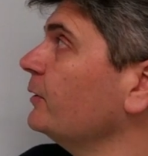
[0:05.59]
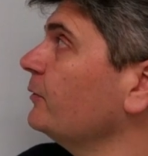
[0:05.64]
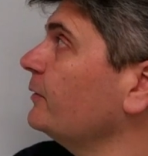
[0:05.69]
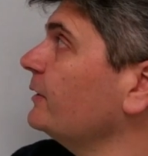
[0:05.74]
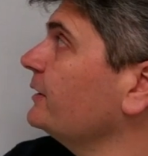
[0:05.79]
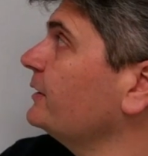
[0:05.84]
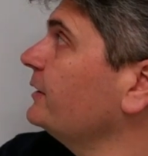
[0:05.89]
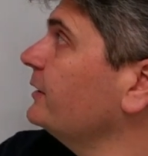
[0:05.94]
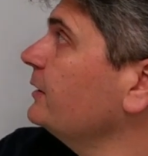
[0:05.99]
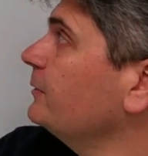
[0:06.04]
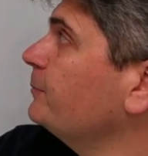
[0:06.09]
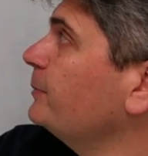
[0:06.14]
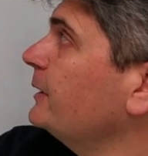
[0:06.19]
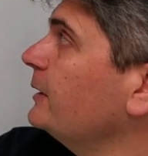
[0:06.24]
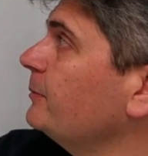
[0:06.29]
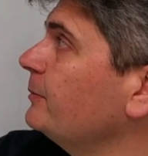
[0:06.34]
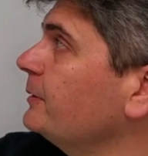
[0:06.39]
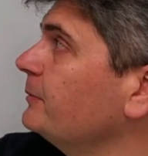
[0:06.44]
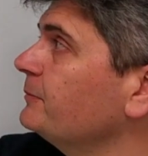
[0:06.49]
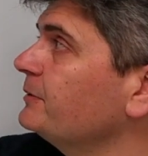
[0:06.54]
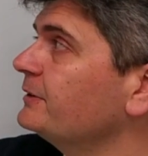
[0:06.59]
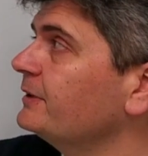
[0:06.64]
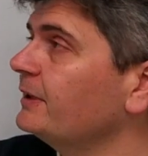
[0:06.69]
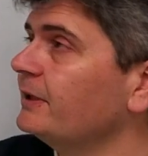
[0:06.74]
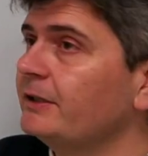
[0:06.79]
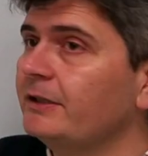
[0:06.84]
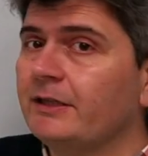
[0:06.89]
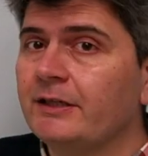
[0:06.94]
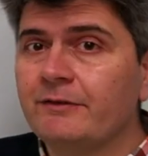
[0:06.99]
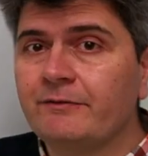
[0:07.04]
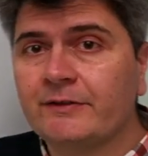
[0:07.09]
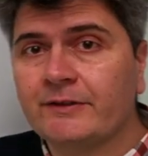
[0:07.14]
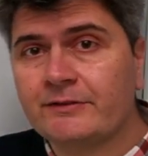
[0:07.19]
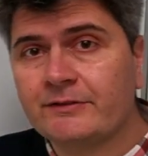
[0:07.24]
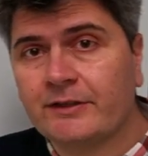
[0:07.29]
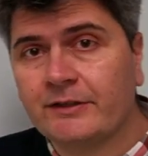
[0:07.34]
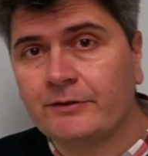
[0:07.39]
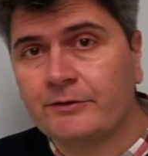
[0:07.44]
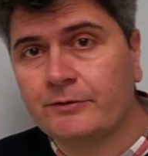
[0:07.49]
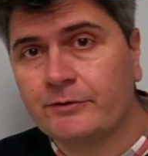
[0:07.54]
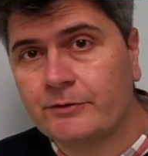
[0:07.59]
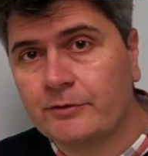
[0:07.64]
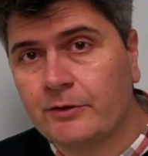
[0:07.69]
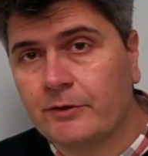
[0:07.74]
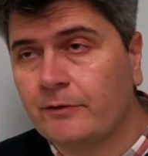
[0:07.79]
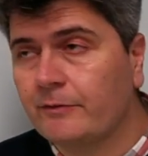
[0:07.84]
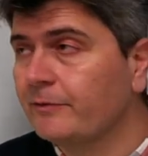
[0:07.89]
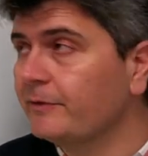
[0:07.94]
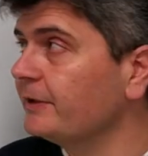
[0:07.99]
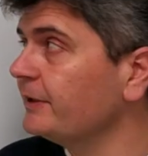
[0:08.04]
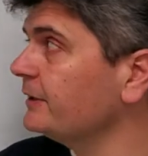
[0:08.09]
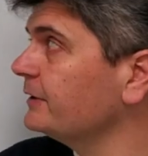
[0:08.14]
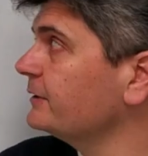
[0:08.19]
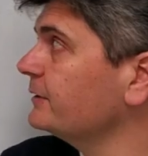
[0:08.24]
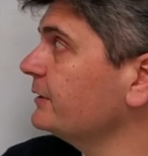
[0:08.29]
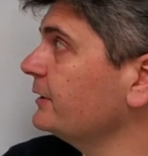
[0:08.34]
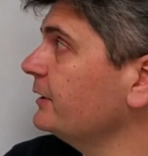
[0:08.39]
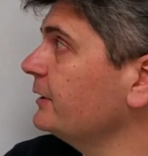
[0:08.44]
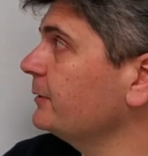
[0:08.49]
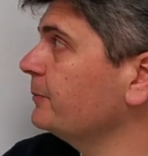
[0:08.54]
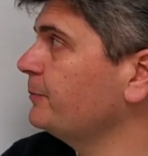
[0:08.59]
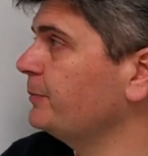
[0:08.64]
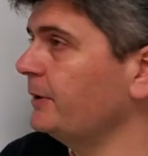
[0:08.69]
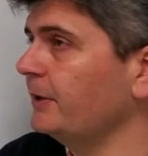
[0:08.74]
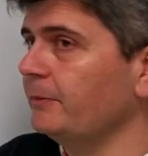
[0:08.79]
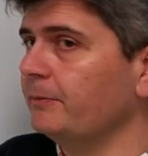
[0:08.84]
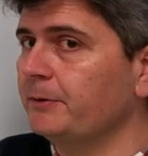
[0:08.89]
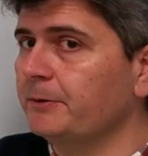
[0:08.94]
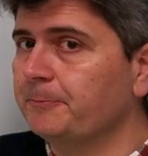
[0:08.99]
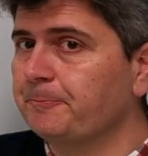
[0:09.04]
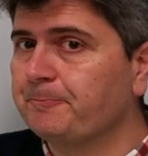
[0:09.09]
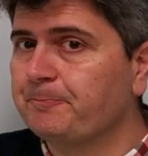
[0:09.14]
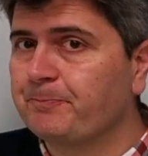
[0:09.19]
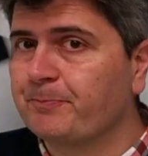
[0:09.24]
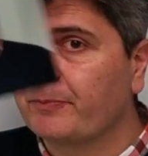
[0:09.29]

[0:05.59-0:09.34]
what yield problems are and we'll try to solve these yield problems.